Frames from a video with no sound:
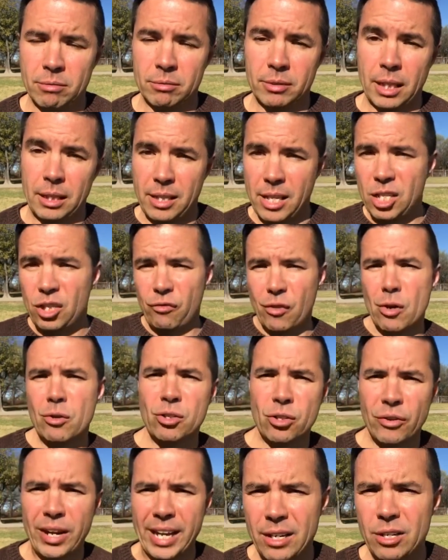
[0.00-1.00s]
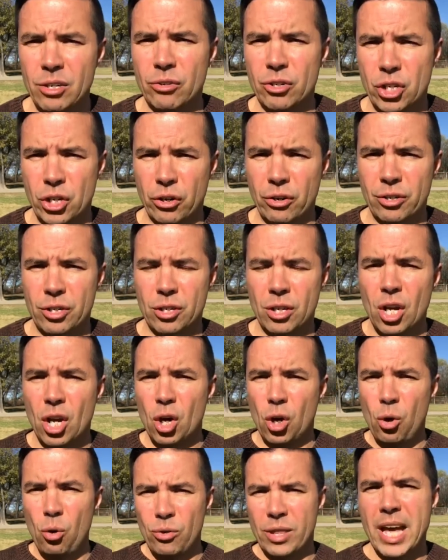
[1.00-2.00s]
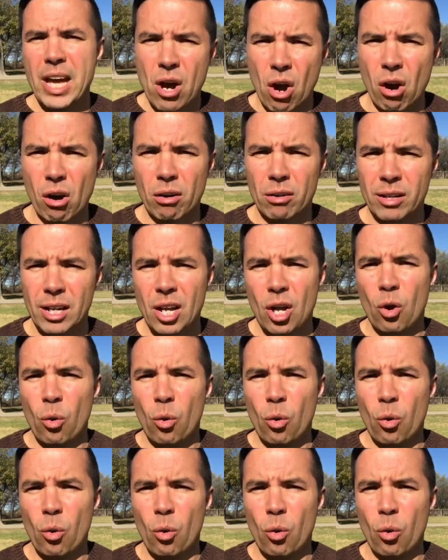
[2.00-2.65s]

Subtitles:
that these folks are your church, who they are,